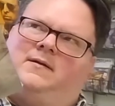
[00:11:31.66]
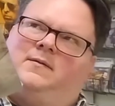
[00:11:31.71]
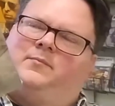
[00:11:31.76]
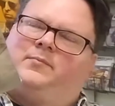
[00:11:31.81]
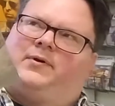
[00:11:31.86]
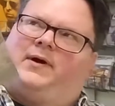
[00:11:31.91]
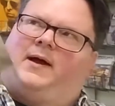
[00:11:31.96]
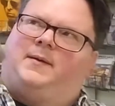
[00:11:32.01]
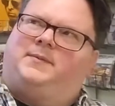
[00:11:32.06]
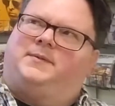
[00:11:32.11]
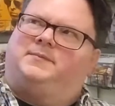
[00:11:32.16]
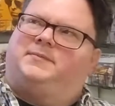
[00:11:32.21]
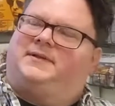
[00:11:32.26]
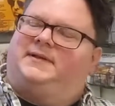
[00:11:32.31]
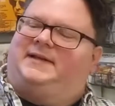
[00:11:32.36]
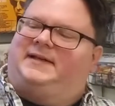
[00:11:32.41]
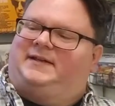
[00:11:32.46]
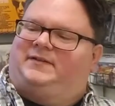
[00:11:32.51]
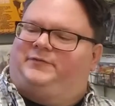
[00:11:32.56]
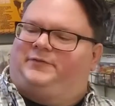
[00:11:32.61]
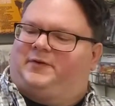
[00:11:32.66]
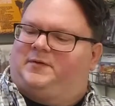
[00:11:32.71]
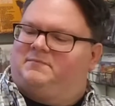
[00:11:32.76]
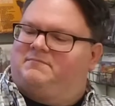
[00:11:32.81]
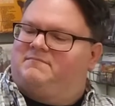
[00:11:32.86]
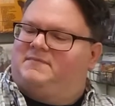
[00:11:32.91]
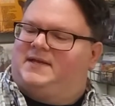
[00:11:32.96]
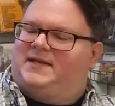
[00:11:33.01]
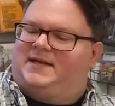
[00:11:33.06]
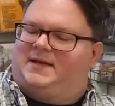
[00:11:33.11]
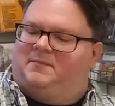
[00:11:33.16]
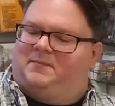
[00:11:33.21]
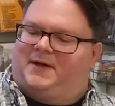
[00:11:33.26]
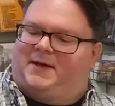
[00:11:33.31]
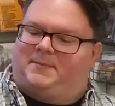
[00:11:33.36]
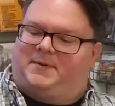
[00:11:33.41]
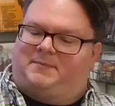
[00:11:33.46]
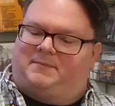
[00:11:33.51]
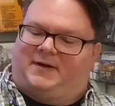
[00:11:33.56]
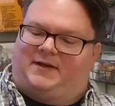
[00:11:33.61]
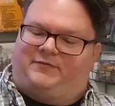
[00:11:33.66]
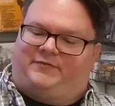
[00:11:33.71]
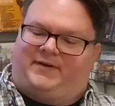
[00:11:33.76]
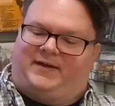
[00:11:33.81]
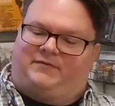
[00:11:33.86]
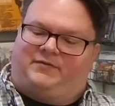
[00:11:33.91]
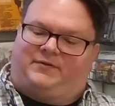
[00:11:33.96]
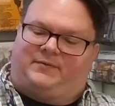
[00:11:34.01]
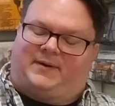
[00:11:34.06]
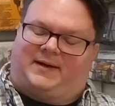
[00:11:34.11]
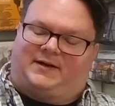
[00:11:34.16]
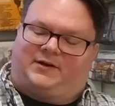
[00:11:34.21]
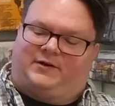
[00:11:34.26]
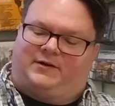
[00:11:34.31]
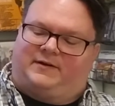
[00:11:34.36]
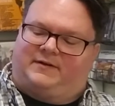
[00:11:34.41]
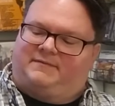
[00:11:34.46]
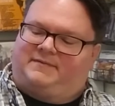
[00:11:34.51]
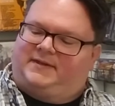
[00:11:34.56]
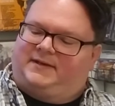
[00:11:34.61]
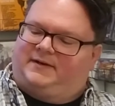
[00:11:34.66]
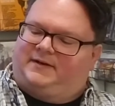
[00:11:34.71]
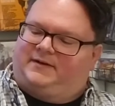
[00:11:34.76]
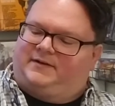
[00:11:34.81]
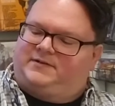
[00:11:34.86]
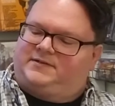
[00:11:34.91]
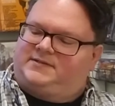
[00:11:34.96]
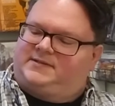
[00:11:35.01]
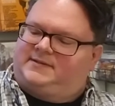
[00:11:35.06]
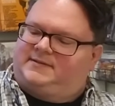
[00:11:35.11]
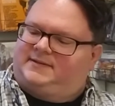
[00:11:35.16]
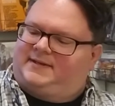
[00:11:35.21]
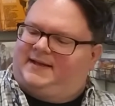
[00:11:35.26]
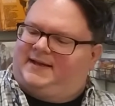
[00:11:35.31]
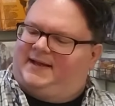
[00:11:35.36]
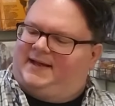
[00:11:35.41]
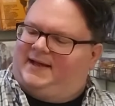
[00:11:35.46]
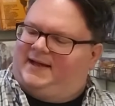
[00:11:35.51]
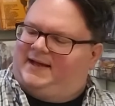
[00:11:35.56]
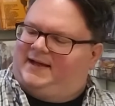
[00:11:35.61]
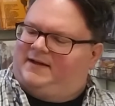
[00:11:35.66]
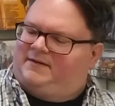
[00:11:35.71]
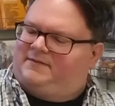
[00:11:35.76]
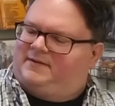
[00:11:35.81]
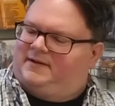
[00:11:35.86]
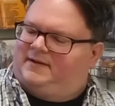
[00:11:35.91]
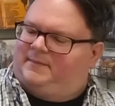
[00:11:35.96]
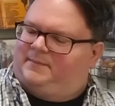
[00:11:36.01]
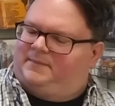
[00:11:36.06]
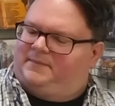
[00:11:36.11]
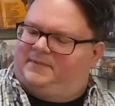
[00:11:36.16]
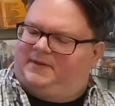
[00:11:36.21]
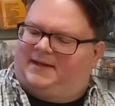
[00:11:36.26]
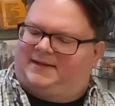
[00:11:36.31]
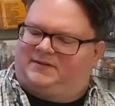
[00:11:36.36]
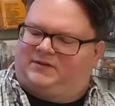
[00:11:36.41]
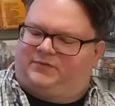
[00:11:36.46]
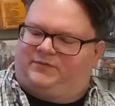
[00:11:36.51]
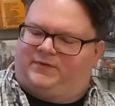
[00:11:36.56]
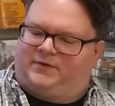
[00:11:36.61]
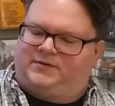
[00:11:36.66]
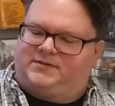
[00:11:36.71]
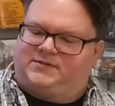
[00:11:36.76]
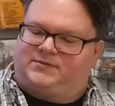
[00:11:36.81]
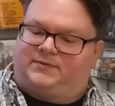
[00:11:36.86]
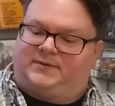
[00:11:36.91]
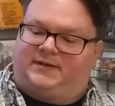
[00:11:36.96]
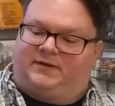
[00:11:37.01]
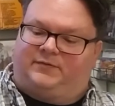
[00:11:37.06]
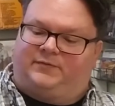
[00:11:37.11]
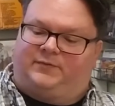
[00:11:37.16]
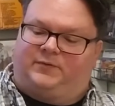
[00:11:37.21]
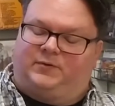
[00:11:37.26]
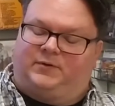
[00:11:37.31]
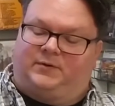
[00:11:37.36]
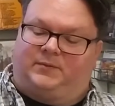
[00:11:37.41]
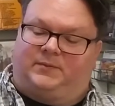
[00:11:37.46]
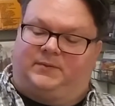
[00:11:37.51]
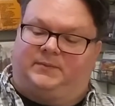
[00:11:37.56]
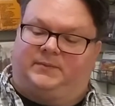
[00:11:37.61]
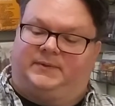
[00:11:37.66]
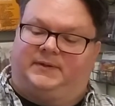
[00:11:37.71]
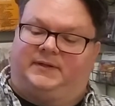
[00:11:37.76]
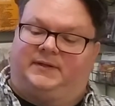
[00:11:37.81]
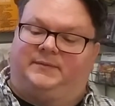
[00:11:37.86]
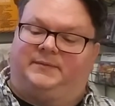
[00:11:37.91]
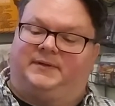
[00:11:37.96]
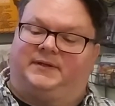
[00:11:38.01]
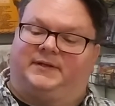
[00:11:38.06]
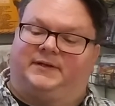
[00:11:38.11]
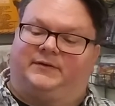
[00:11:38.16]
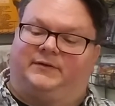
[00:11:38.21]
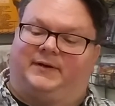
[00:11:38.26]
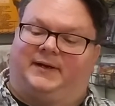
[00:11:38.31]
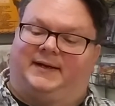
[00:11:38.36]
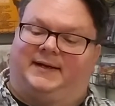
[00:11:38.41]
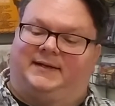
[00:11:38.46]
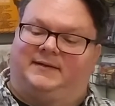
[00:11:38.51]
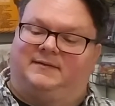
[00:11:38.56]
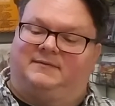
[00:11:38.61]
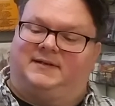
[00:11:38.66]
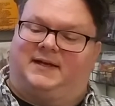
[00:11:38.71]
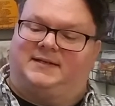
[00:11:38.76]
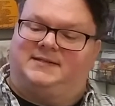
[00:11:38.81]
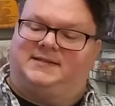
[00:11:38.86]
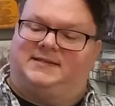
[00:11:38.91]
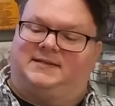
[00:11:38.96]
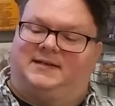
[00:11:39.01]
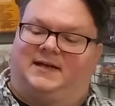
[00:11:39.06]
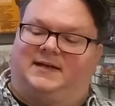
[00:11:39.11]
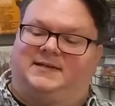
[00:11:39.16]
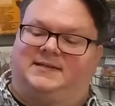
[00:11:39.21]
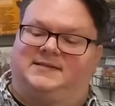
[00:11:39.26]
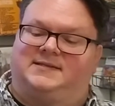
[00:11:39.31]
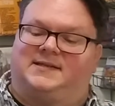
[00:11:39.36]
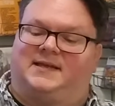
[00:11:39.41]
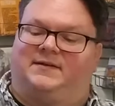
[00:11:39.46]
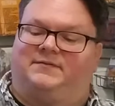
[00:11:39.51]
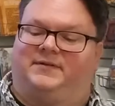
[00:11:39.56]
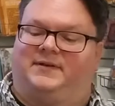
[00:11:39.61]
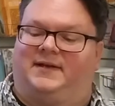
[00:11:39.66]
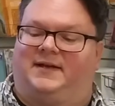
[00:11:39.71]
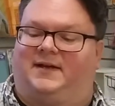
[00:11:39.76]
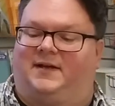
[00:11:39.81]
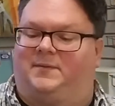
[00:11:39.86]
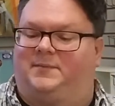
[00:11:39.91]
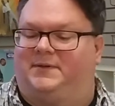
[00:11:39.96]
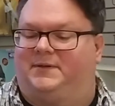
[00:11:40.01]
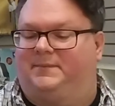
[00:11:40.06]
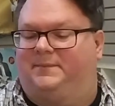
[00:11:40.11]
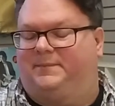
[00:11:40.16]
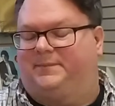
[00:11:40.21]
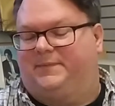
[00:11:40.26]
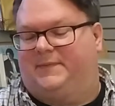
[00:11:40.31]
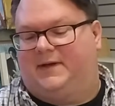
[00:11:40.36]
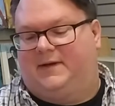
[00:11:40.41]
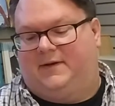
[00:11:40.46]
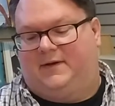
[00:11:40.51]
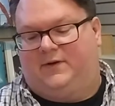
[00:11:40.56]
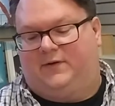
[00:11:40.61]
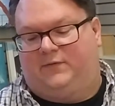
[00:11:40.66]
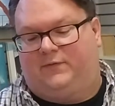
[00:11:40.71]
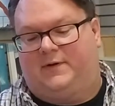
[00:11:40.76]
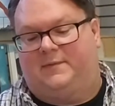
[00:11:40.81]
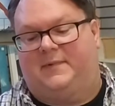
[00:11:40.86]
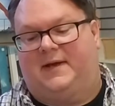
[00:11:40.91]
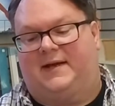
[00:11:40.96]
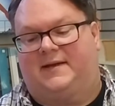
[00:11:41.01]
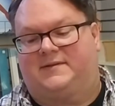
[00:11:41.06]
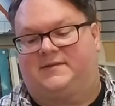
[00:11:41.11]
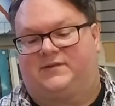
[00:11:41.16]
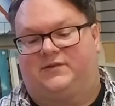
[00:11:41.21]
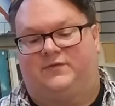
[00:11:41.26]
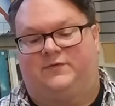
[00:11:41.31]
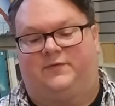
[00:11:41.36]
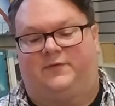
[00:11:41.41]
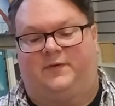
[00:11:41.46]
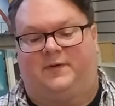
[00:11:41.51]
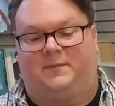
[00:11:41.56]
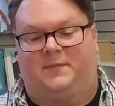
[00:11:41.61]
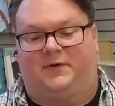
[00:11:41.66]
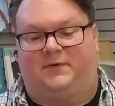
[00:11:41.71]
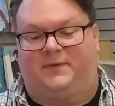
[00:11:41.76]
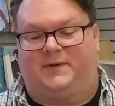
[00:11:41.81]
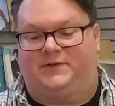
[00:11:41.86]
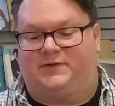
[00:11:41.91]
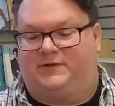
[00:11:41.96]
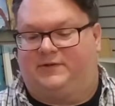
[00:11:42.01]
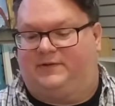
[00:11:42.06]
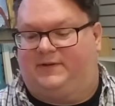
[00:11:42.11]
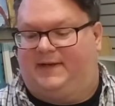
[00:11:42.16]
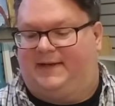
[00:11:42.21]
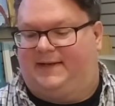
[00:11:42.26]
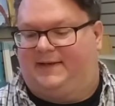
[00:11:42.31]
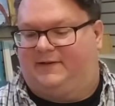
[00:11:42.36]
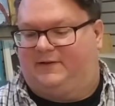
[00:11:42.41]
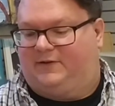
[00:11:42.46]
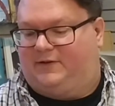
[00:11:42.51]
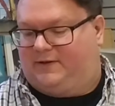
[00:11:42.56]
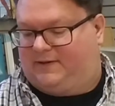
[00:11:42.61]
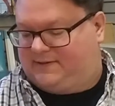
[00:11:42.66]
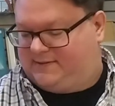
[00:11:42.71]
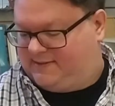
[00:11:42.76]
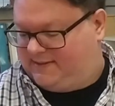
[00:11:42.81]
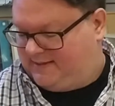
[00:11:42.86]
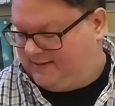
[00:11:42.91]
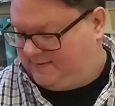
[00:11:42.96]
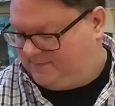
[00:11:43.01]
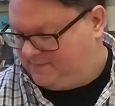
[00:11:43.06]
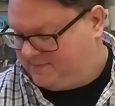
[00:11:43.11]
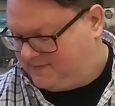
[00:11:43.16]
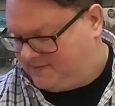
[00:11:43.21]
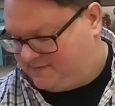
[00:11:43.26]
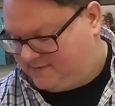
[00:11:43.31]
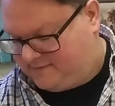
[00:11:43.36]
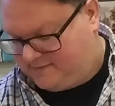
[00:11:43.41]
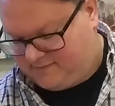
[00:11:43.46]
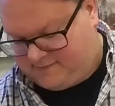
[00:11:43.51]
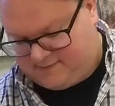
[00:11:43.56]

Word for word: Probably, for me, it might be my favorite record of theirs. They had, um, like their first three or four were really, really great. 1997 album, remastered from original analog tapes.